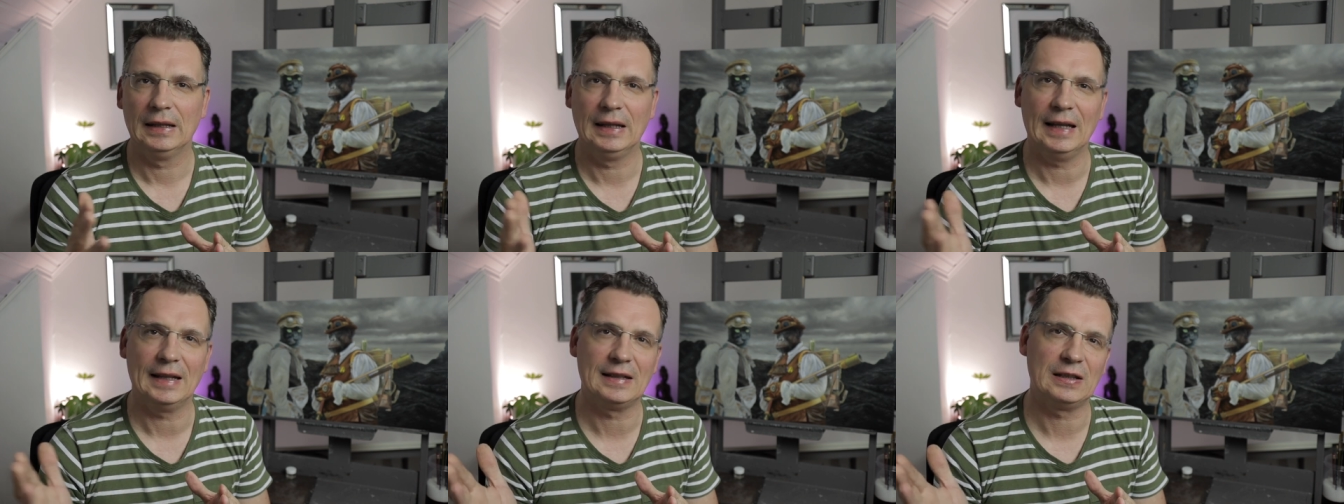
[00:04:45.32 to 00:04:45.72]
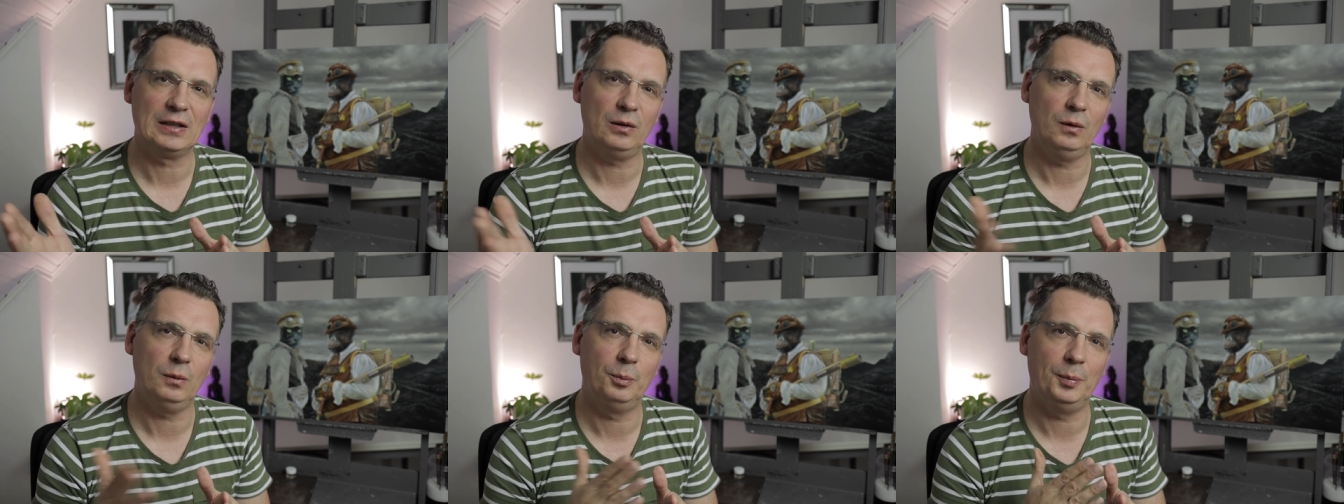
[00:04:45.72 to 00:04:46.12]
Get
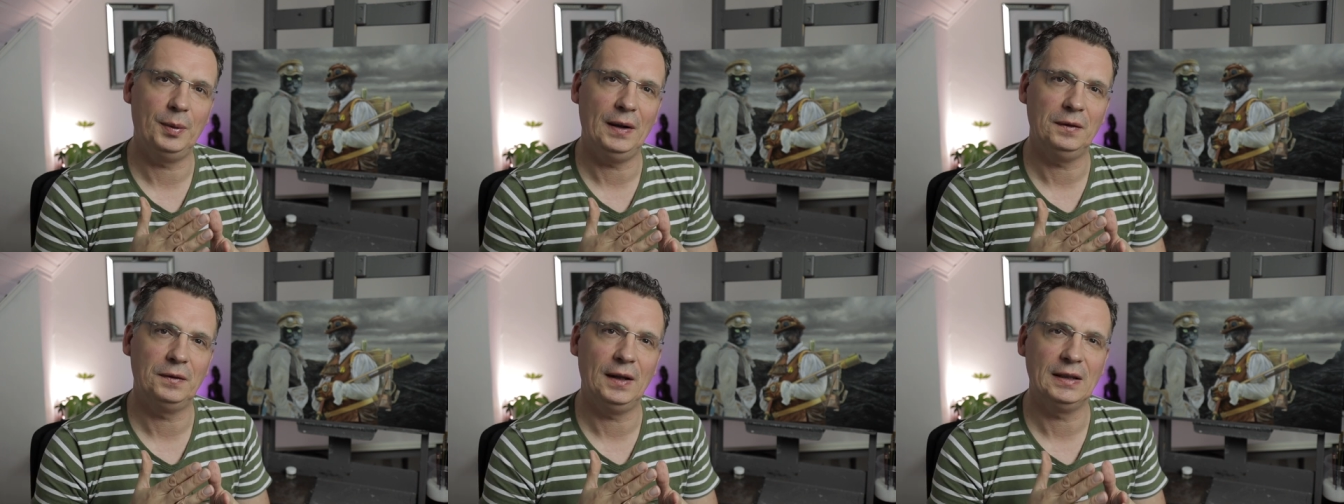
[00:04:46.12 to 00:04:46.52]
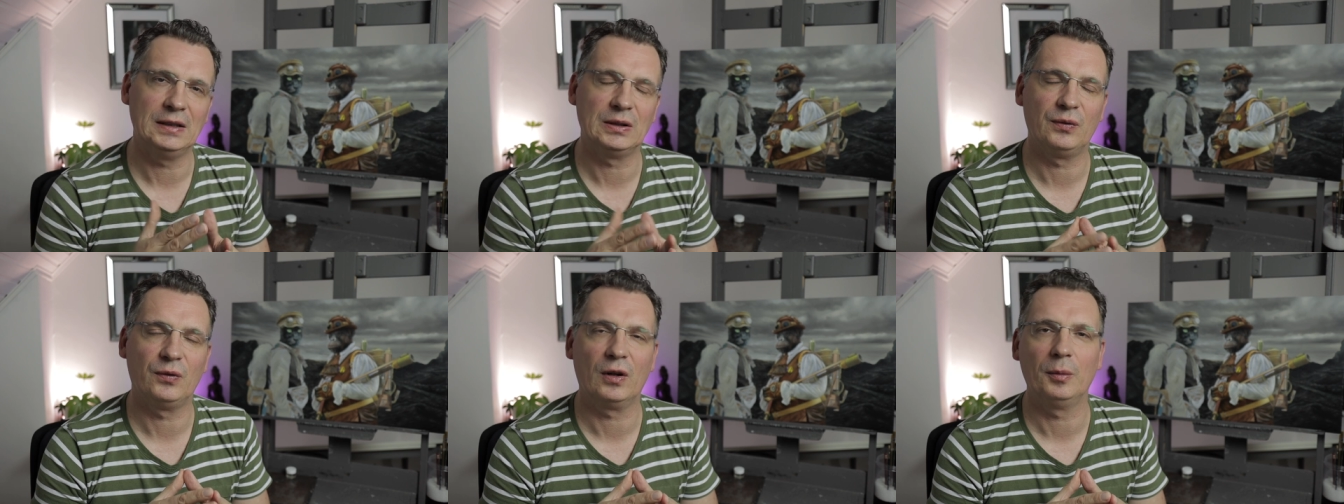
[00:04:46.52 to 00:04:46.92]
sold
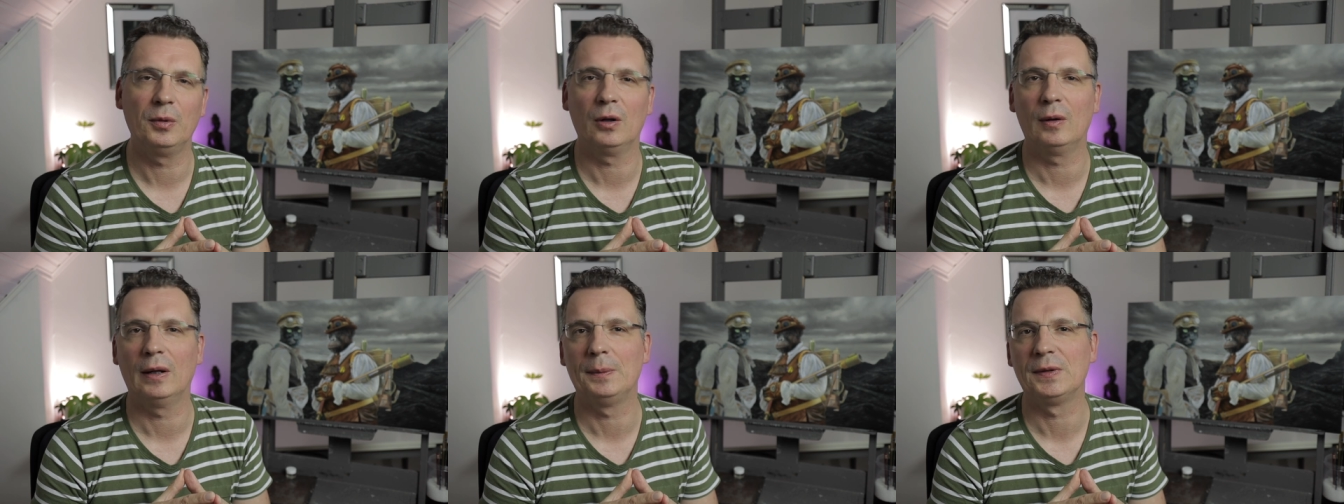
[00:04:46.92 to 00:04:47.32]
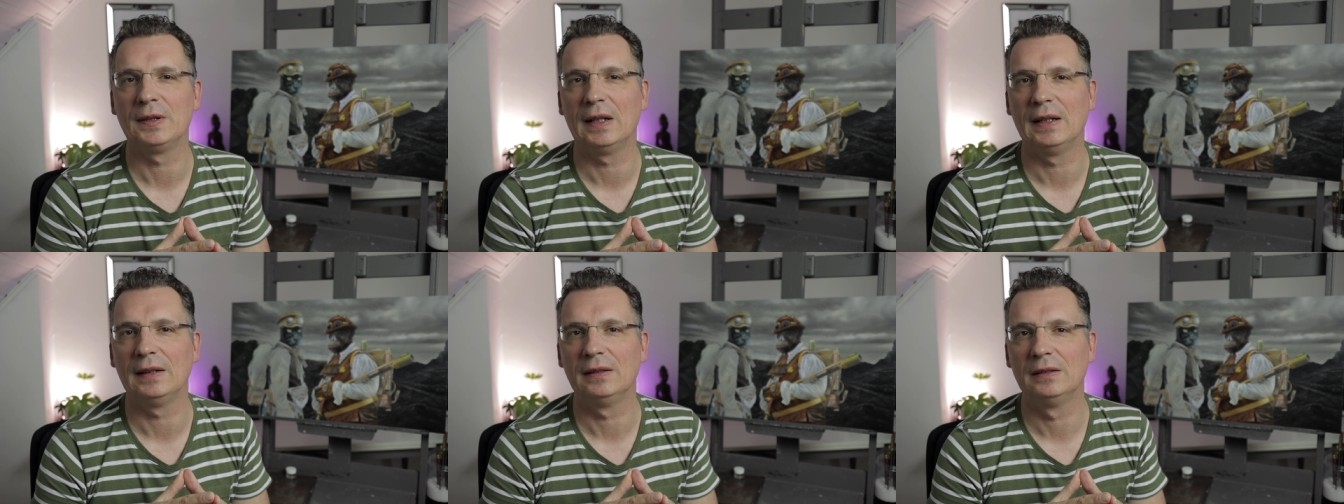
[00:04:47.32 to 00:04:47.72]
paintings from your
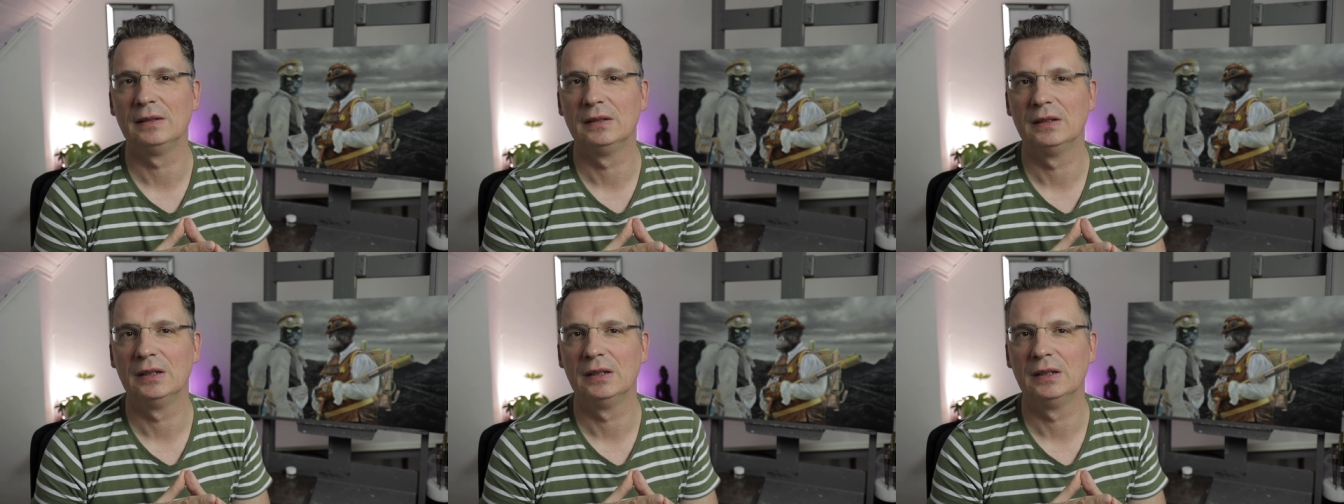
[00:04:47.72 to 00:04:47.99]
website.